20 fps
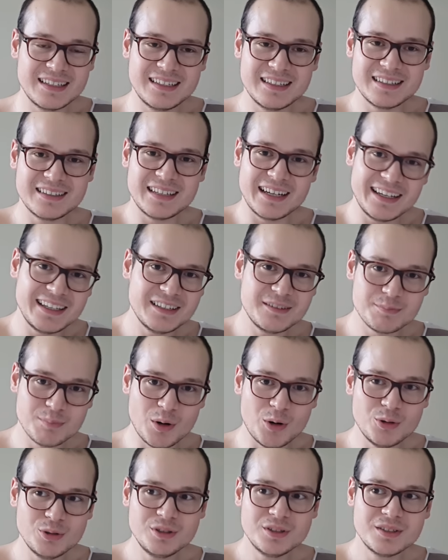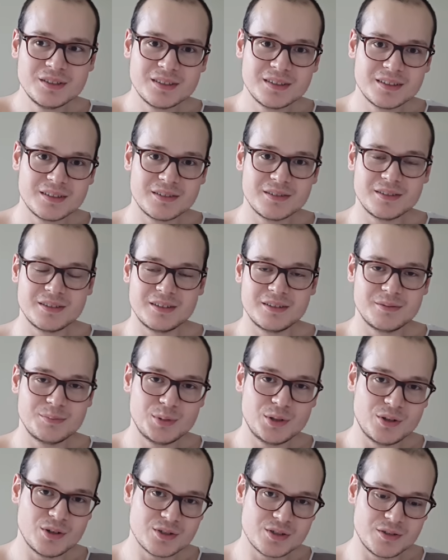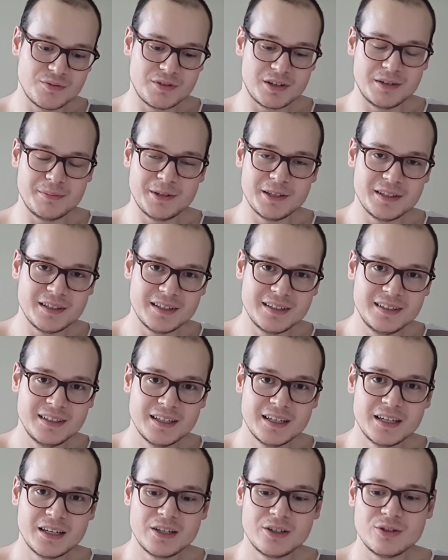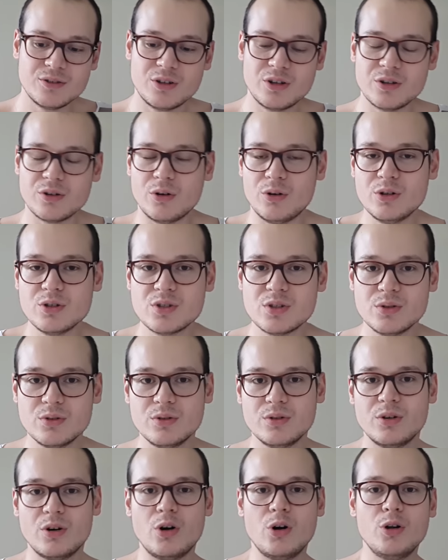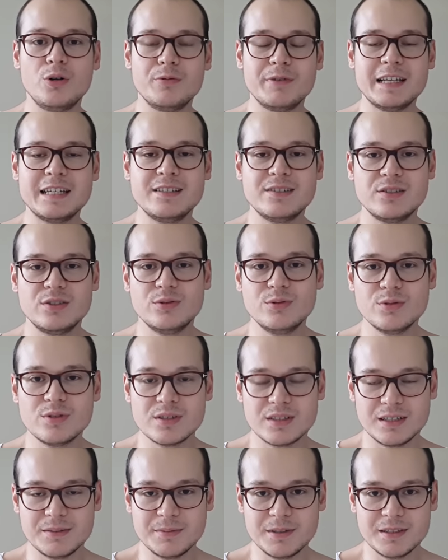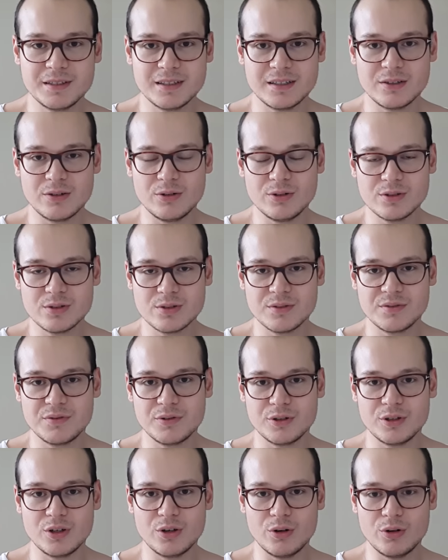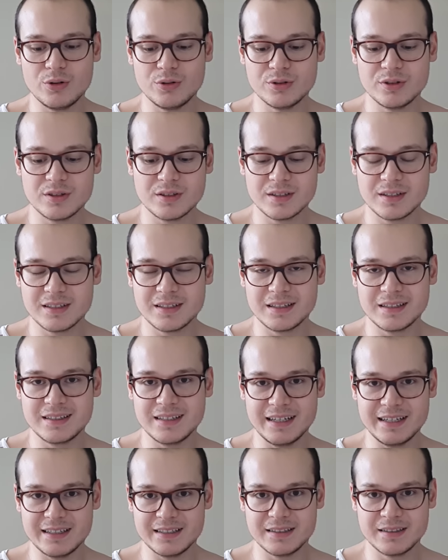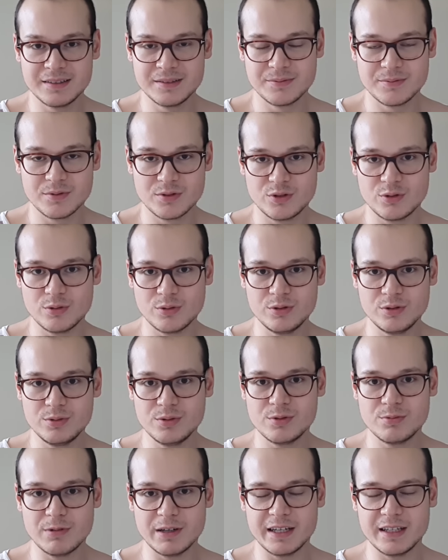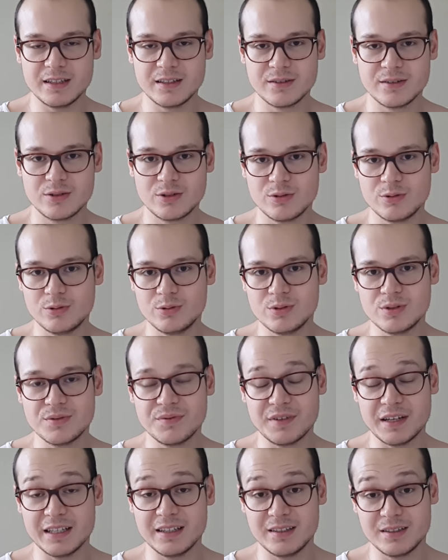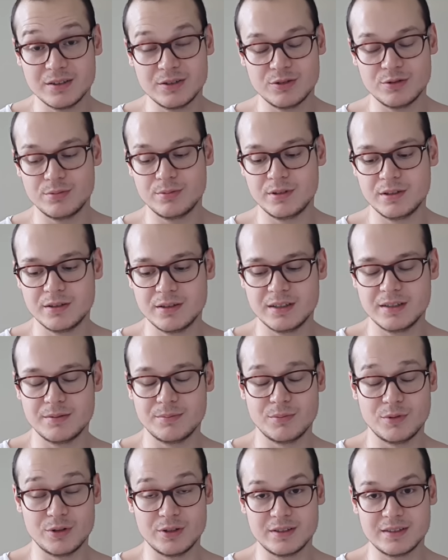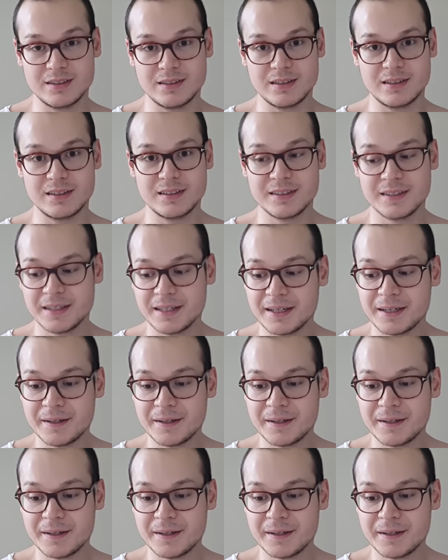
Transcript: in a diet mode because of Ramadan, you can also always use Ramadan also for your own diet to lose weight, to lose fat, to be more exact.